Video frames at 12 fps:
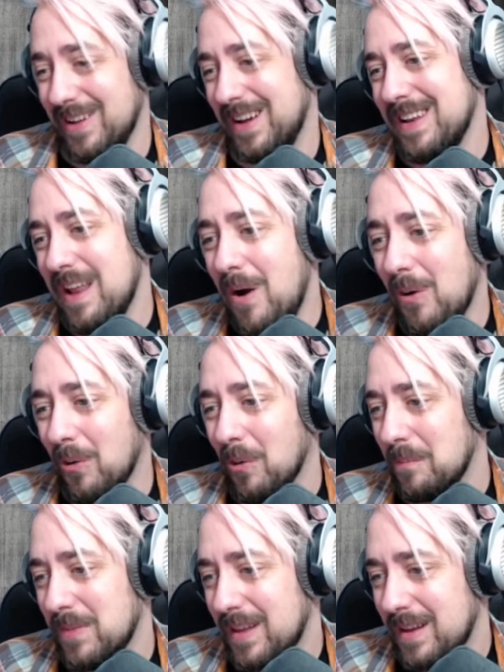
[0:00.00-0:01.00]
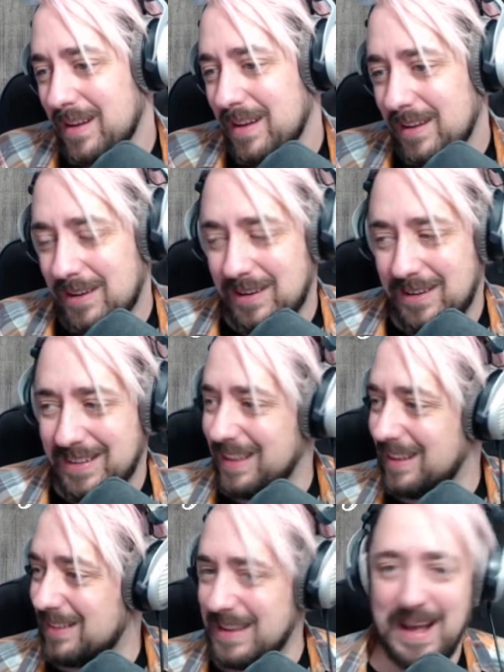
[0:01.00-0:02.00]
I know!
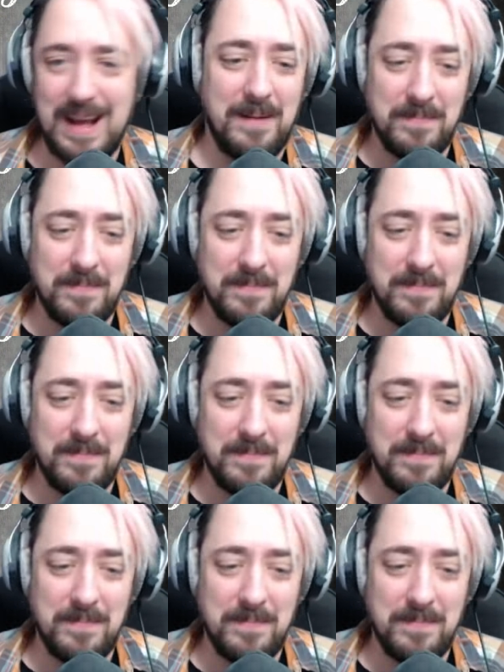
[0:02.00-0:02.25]
Yeah.